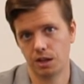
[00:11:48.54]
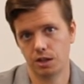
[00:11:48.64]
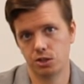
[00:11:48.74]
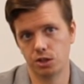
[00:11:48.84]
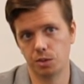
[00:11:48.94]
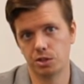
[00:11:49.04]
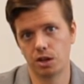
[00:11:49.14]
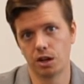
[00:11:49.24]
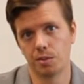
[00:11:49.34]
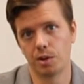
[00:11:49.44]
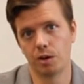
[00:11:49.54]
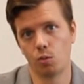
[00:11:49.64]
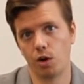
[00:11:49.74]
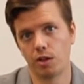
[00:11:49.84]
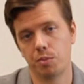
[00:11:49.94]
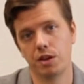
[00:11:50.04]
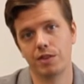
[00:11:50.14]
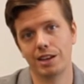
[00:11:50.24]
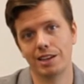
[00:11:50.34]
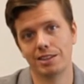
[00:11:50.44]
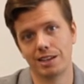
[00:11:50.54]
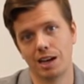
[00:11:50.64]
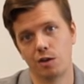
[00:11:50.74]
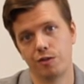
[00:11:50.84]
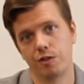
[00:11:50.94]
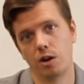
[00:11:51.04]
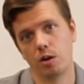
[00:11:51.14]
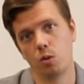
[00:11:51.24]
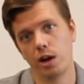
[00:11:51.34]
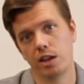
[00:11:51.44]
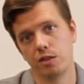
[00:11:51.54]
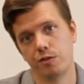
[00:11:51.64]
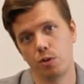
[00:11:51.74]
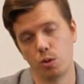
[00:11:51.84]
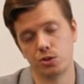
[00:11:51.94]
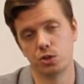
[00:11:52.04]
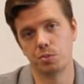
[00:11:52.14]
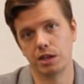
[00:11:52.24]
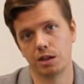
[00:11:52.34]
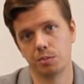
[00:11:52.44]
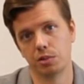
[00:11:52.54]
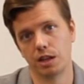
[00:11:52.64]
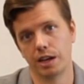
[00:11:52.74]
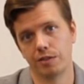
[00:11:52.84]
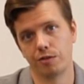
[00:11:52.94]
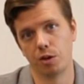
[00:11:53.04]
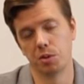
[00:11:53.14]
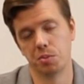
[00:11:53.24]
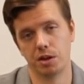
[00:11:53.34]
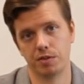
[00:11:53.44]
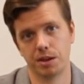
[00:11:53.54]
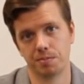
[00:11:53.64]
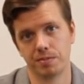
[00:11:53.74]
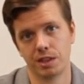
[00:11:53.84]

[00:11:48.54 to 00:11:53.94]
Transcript: So you'll be talking about where the pivot is and how far away the force is being applied from the pivot.